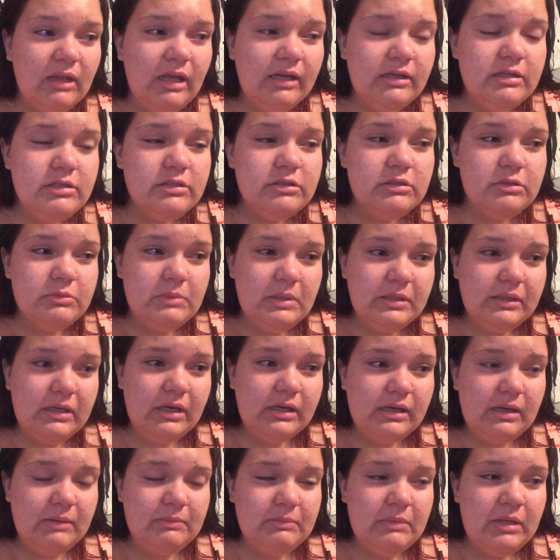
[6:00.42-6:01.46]
I just knew I
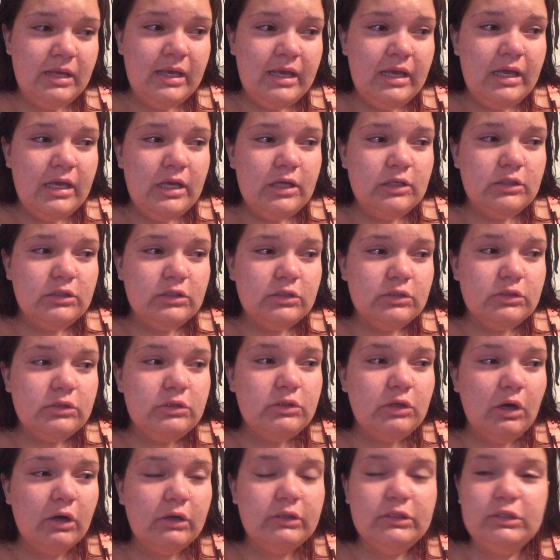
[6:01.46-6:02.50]
could come
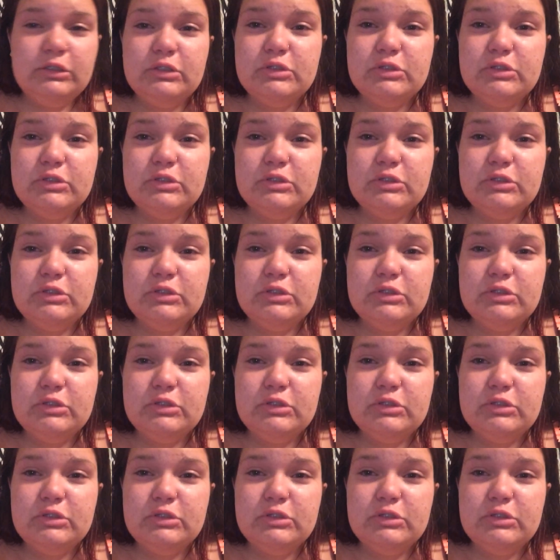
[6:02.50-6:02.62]
talk